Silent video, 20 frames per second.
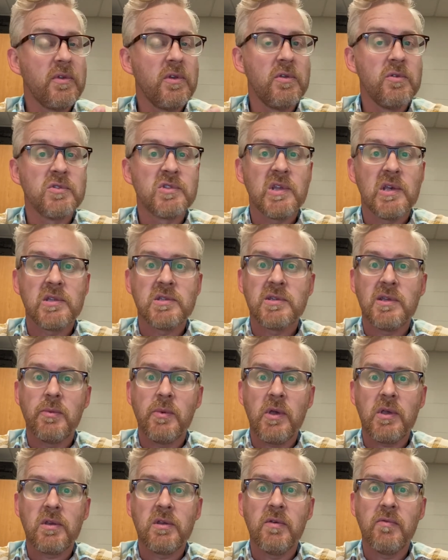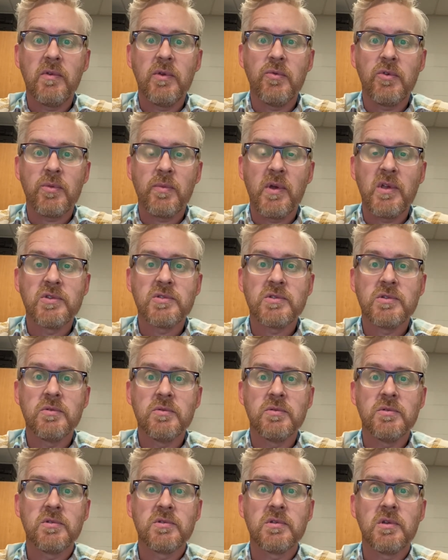use that same activity with my
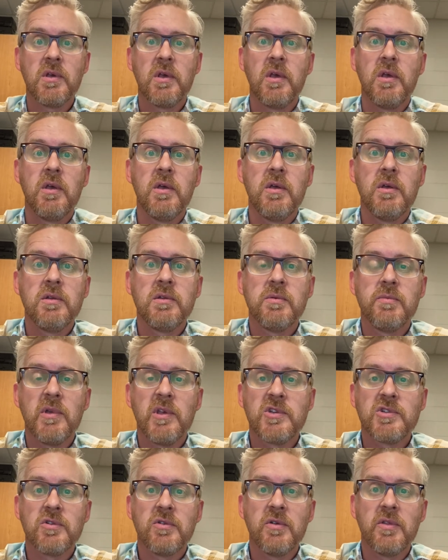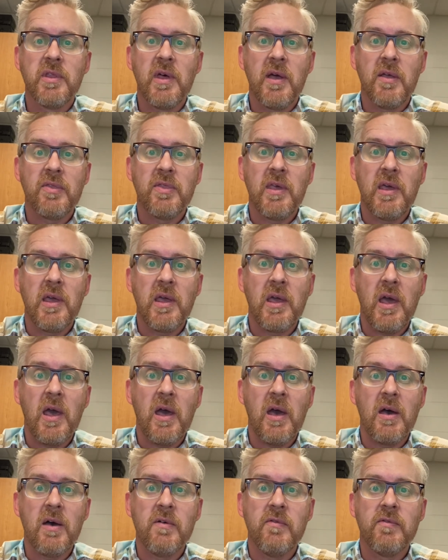students to make sure that they
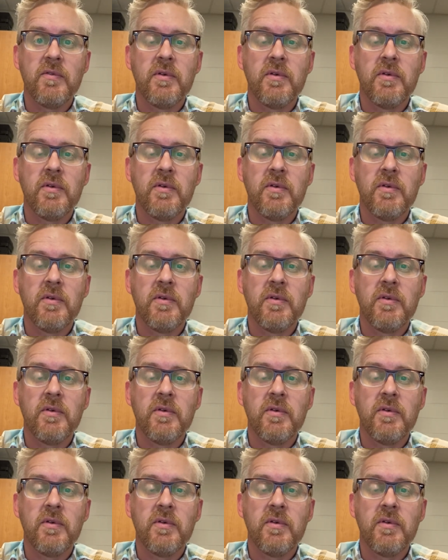have